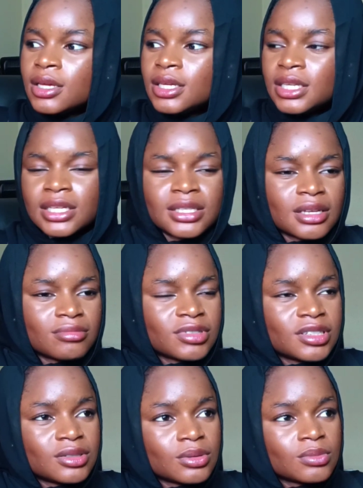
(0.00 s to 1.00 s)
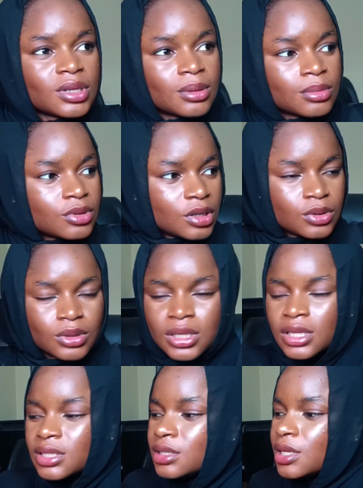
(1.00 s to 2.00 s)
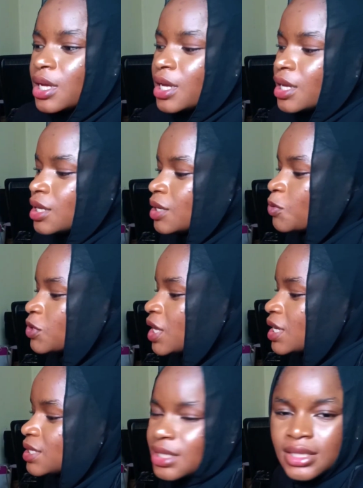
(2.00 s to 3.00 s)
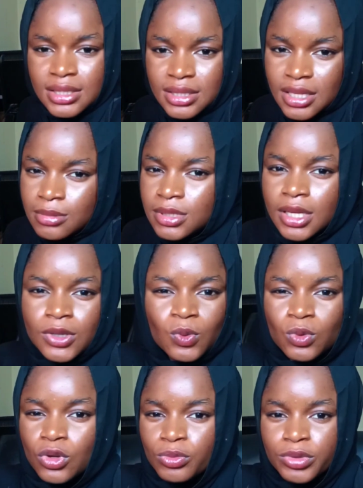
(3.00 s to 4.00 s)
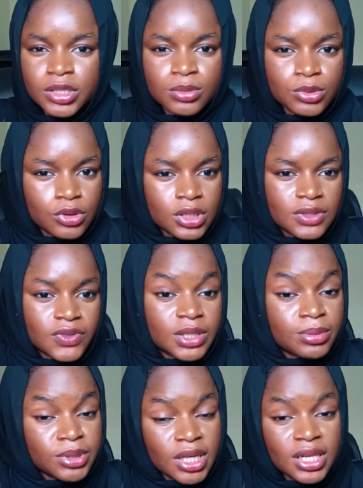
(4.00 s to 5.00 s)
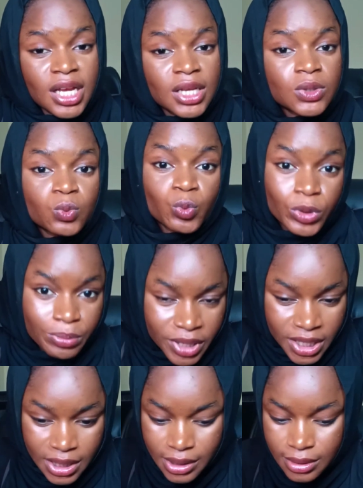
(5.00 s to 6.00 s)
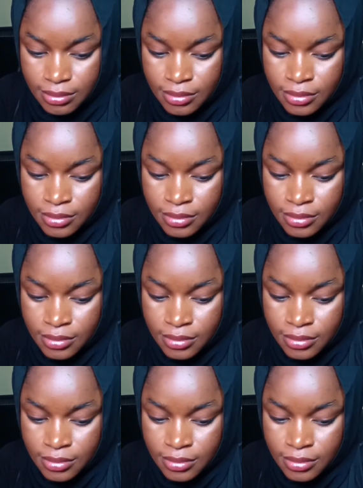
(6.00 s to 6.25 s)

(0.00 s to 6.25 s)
in a day. And this is something I'm trying to learn. There are certain times that you will not be as productive, especially as women.